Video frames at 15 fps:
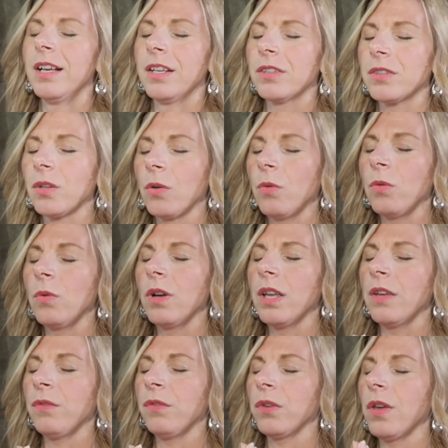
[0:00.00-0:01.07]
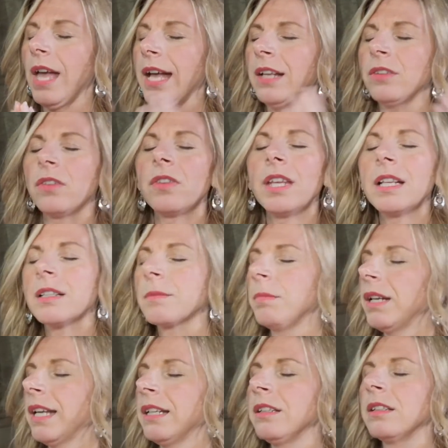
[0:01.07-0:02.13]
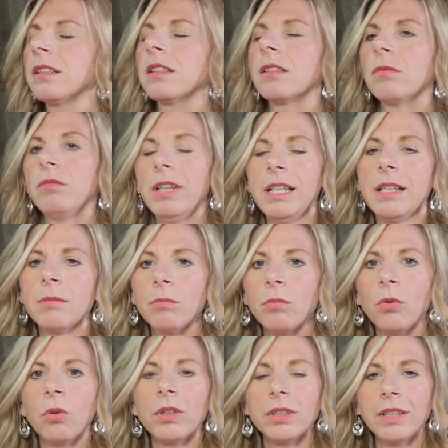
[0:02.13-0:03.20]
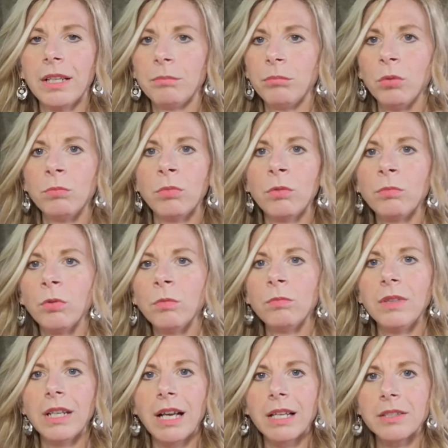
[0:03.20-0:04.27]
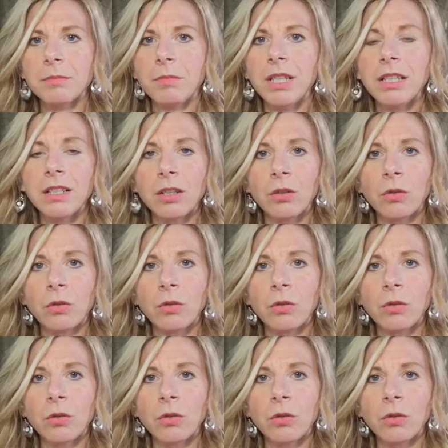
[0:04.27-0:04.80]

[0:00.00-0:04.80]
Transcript: So if you had things planned really important, then boom, boom, boom, last minute,